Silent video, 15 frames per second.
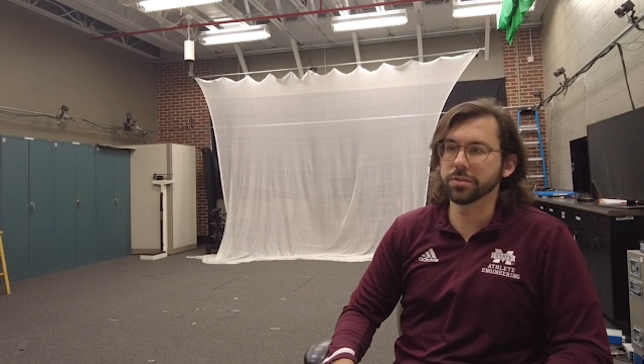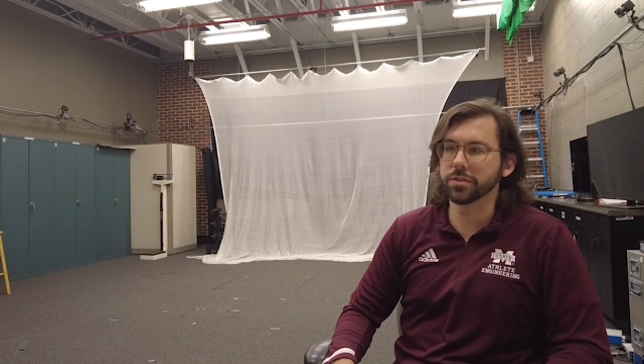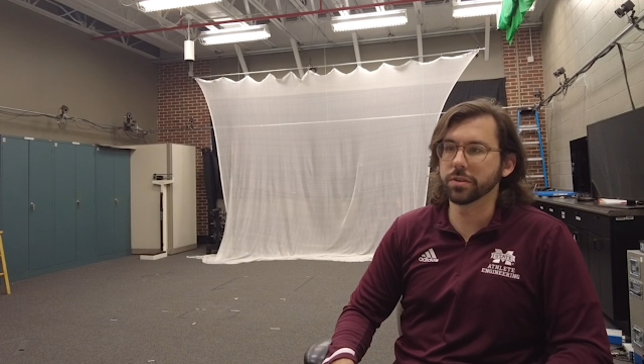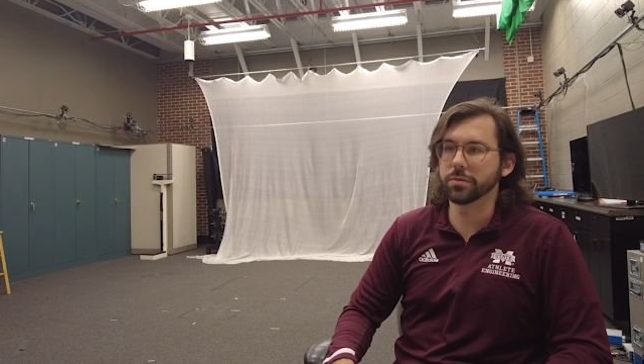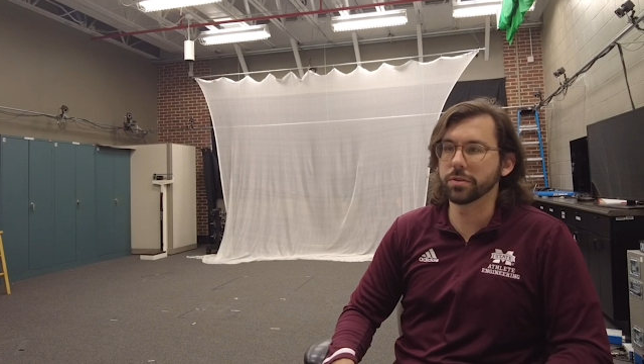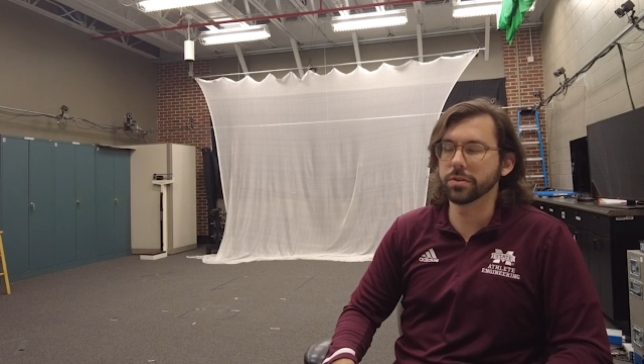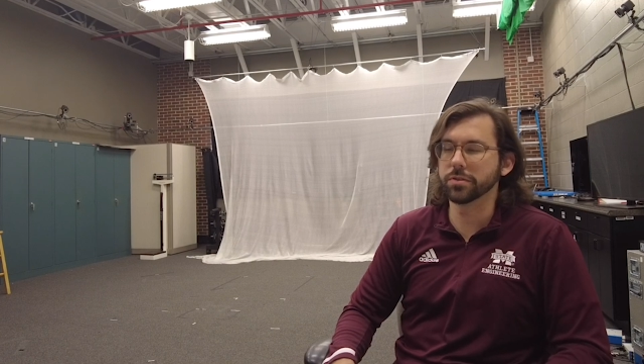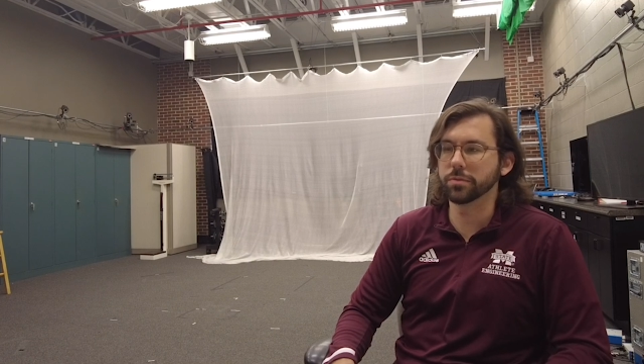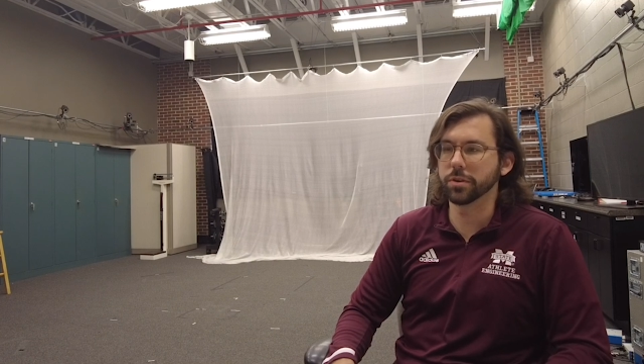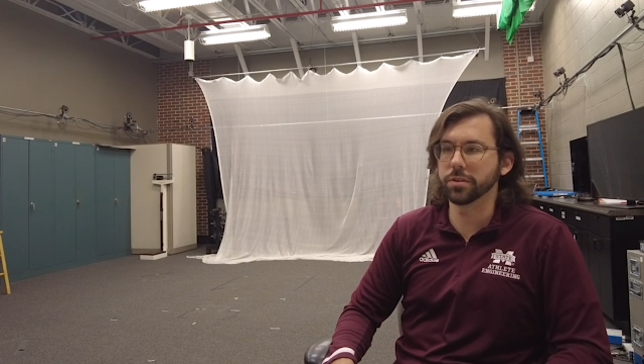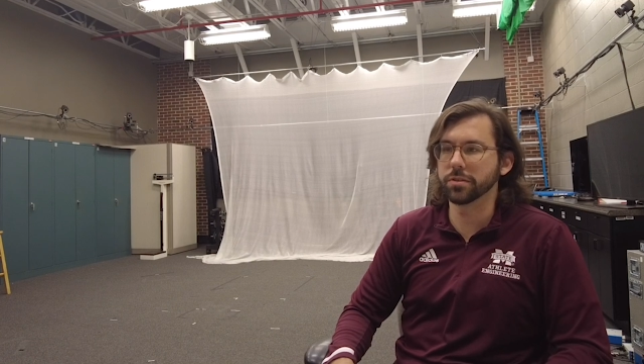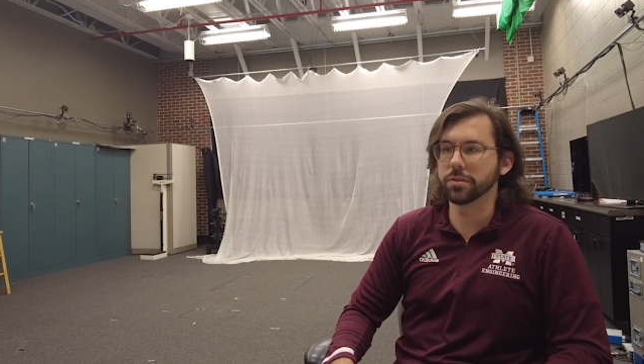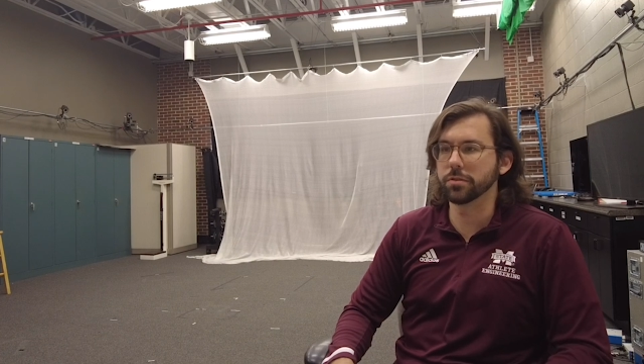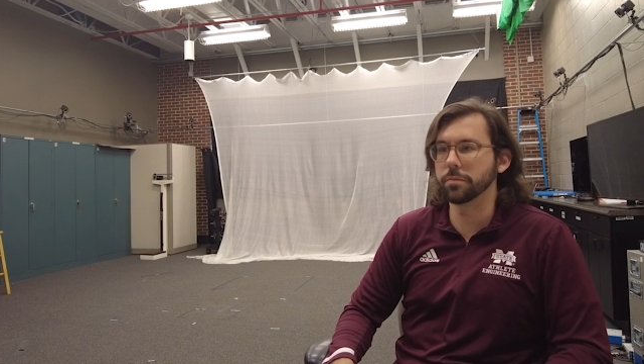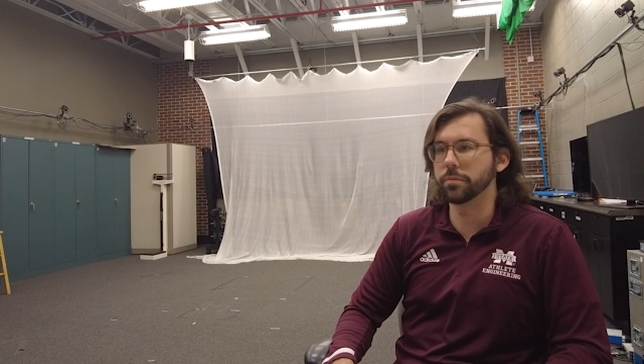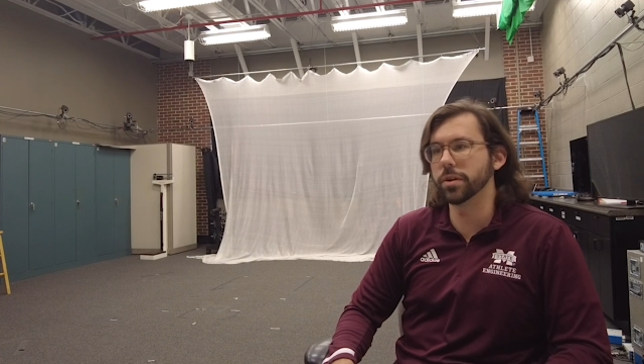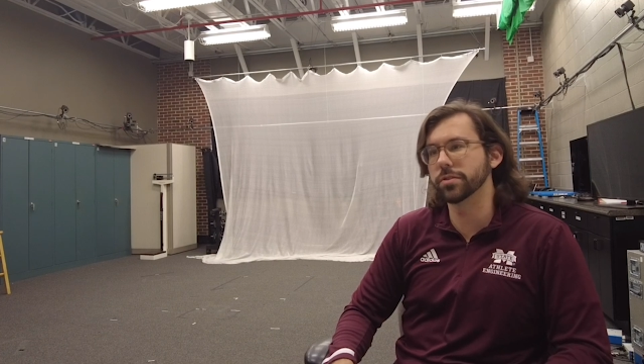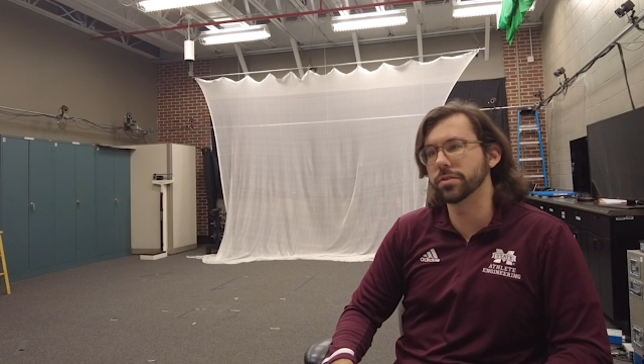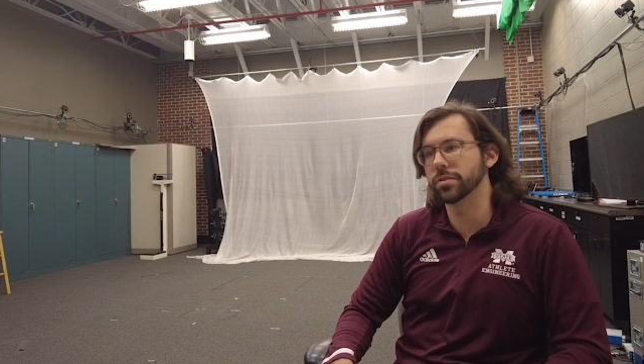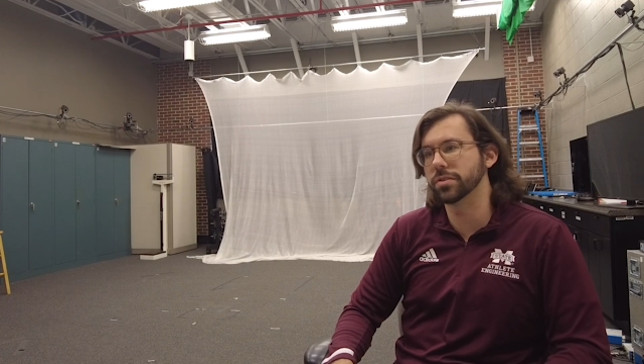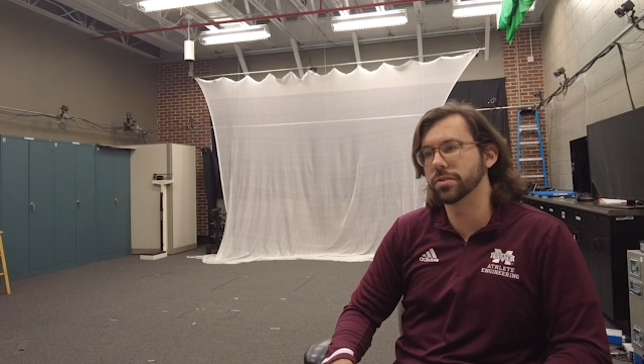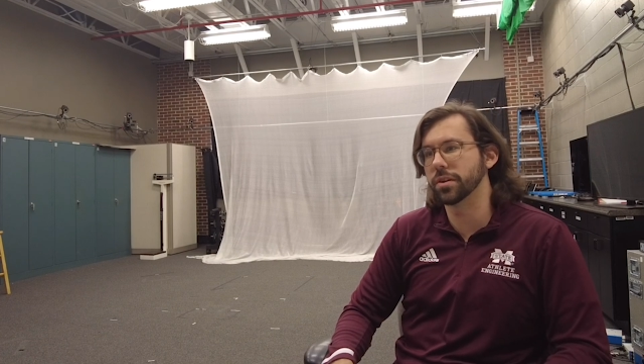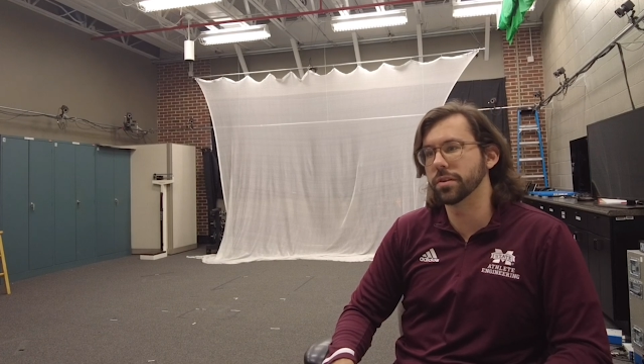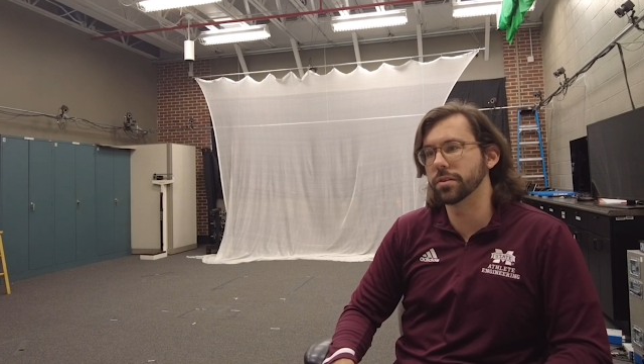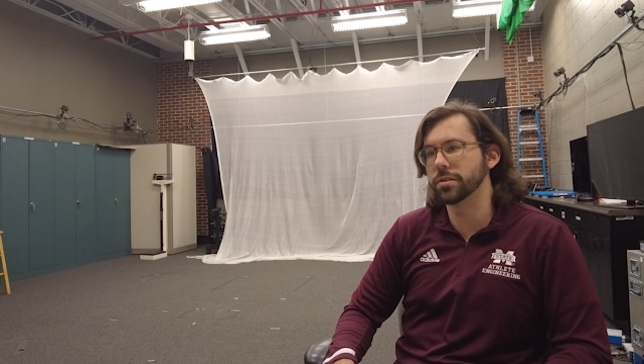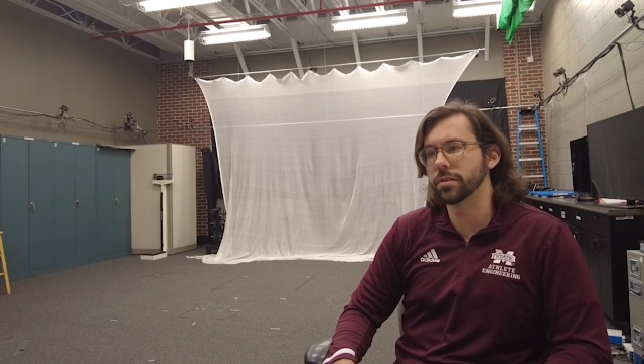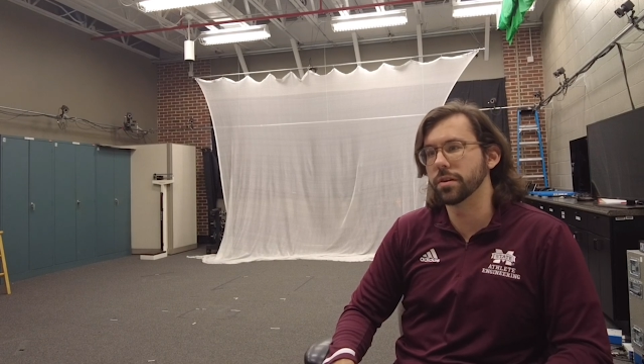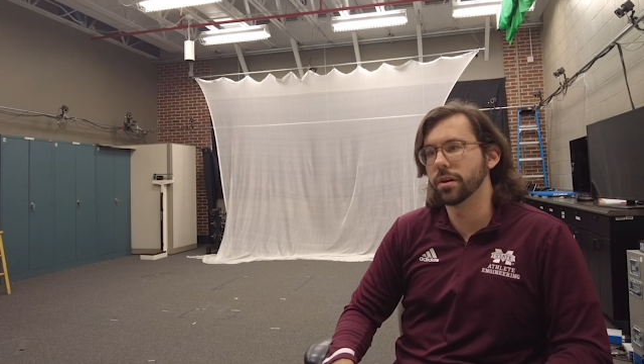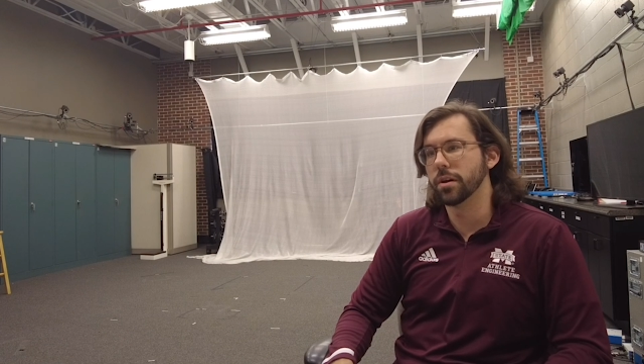So he's wanting to do a pitching study